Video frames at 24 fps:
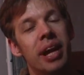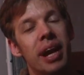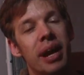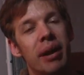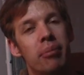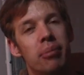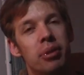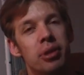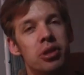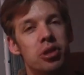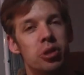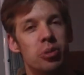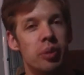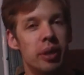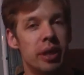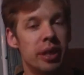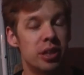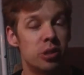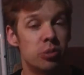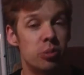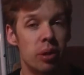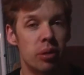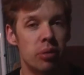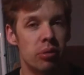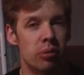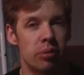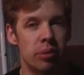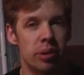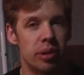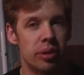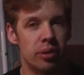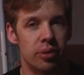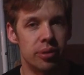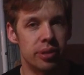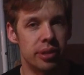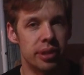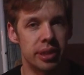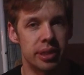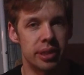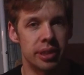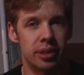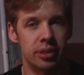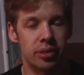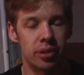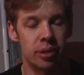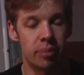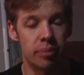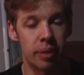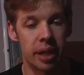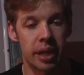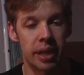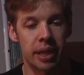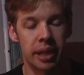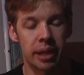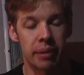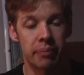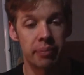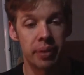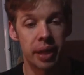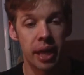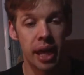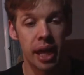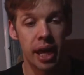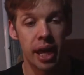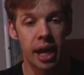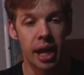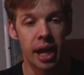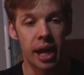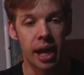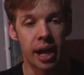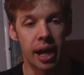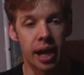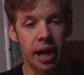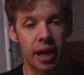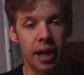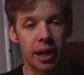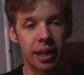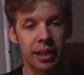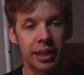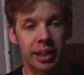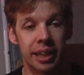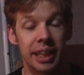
I'm assuming it's probably the whole Tuxedo Kamen thing.